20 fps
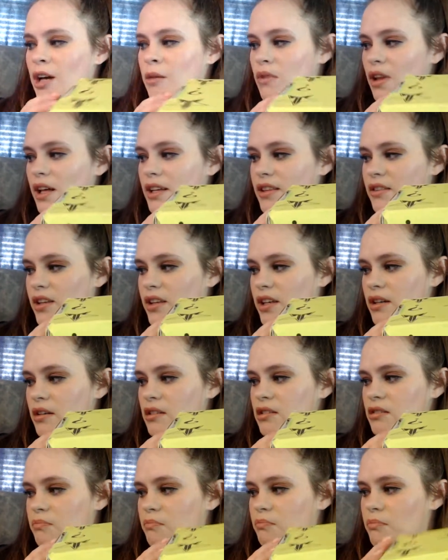like
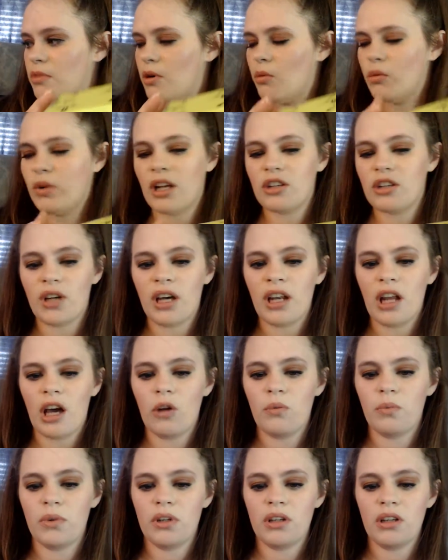this, but when I tried to
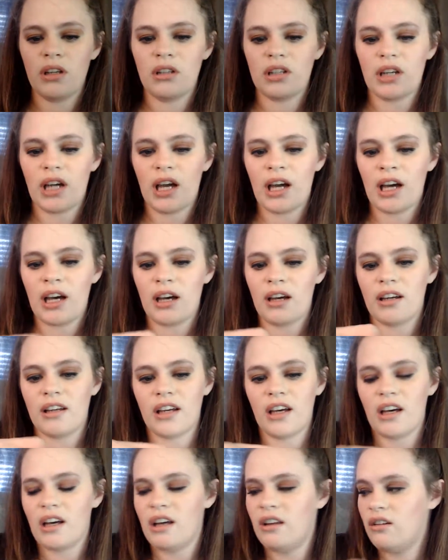open it, I
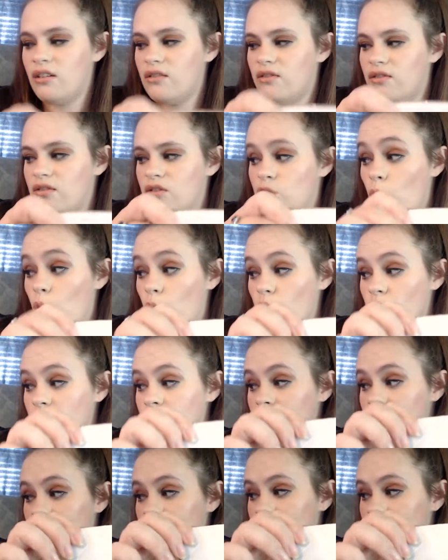kind of tore it.